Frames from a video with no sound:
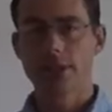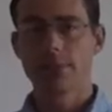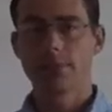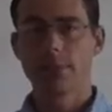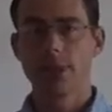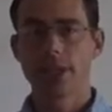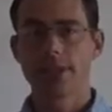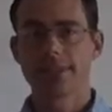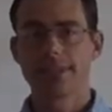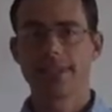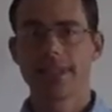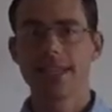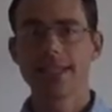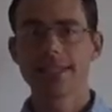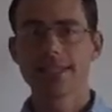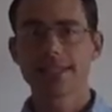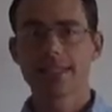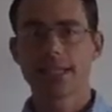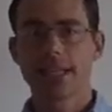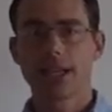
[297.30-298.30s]
makes
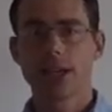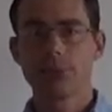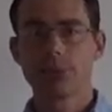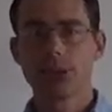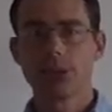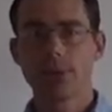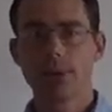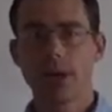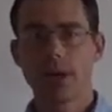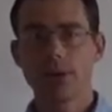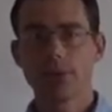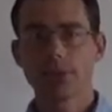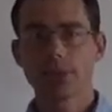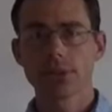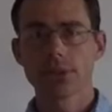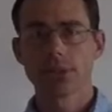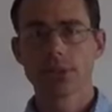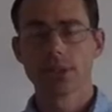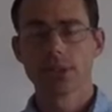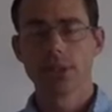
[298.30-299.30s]
sense and helps you out,
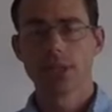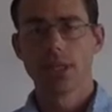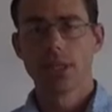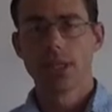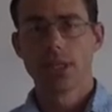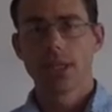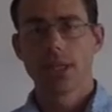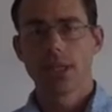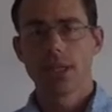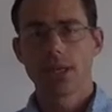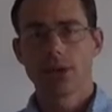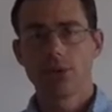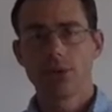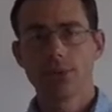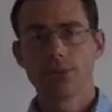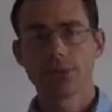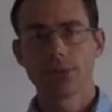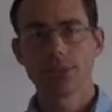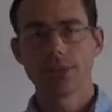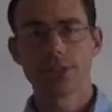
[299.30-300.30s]
and
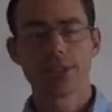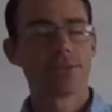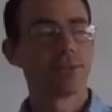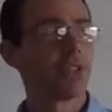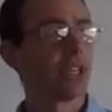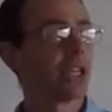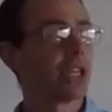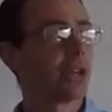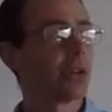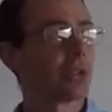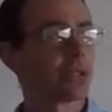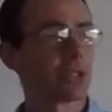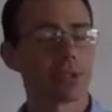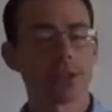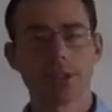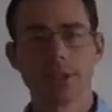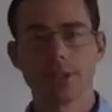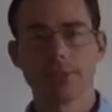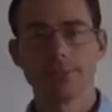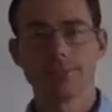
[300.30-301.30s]
hopefully hopefully this video is a
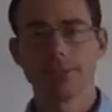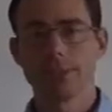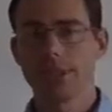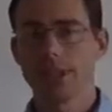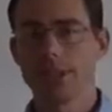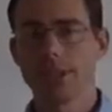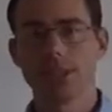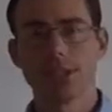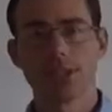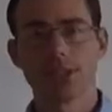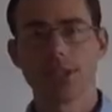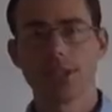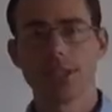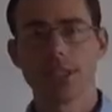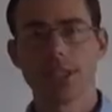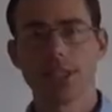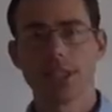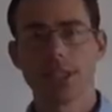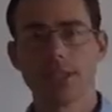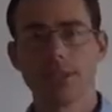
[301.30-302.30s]
little, I just did it
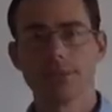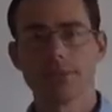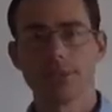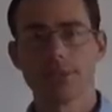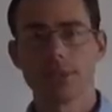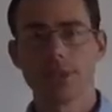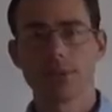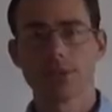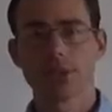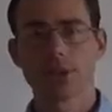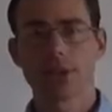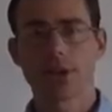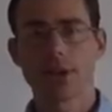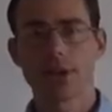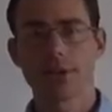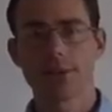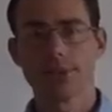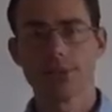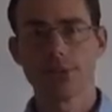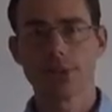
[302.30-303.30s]
again. There was a car
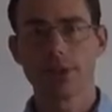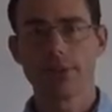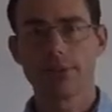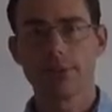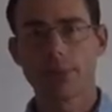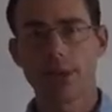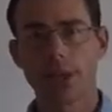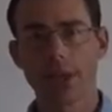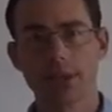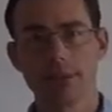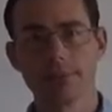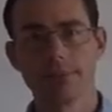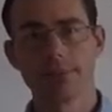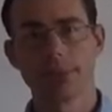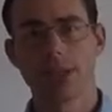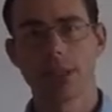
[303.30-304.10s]
that was driving by, I